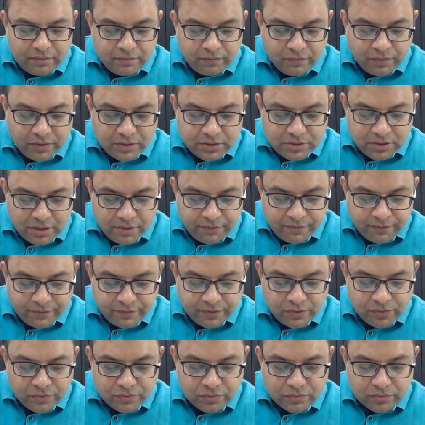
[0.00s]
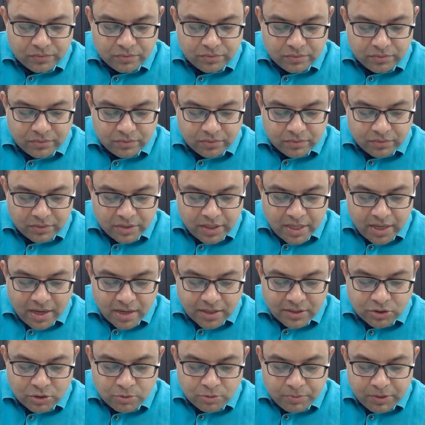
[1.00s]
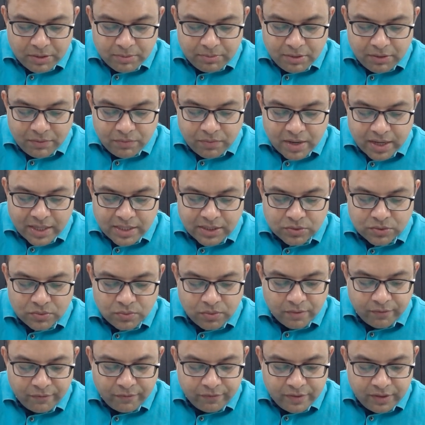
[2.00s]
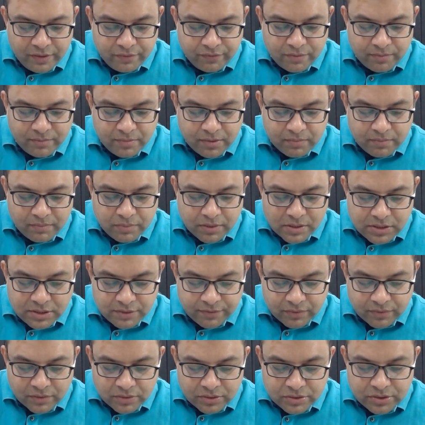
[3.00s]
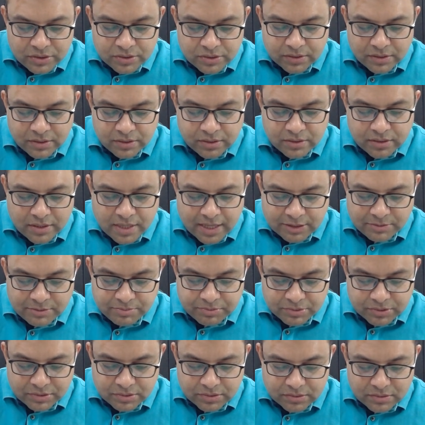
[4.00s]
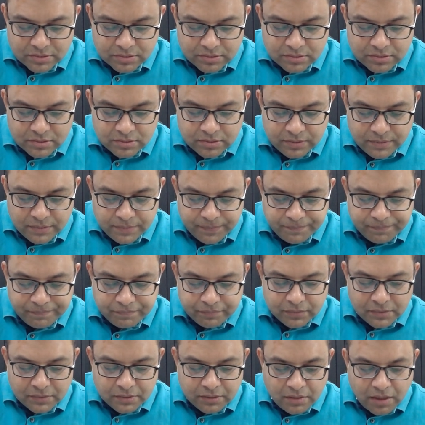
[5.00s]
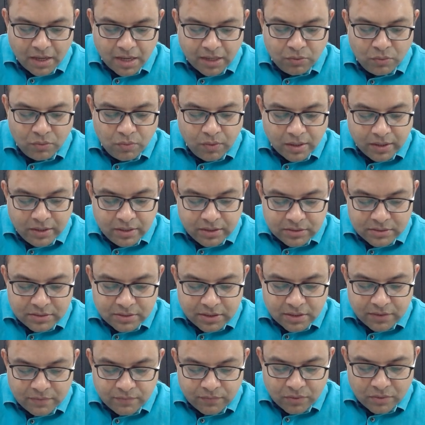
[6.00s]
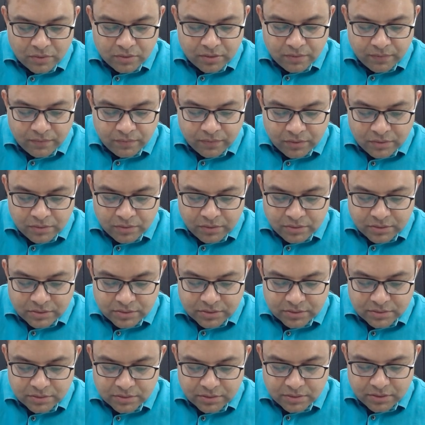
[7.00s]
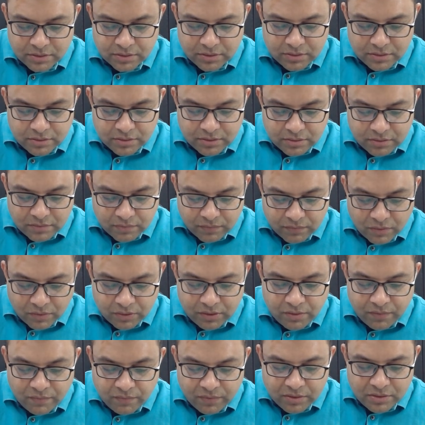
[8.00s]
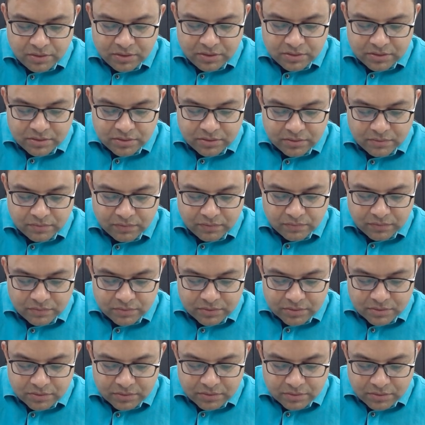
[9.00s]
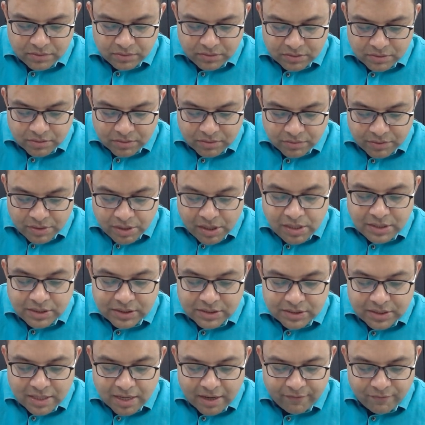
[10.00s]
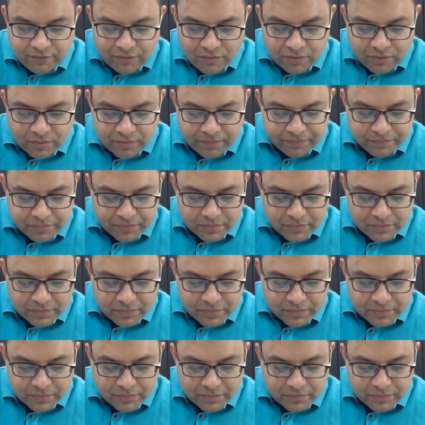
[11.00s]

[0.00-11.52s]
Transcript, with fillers: Verse 352 They are supremely wise who are free from compulsive urges and attachments, and who understand what the words, what the word really stand for.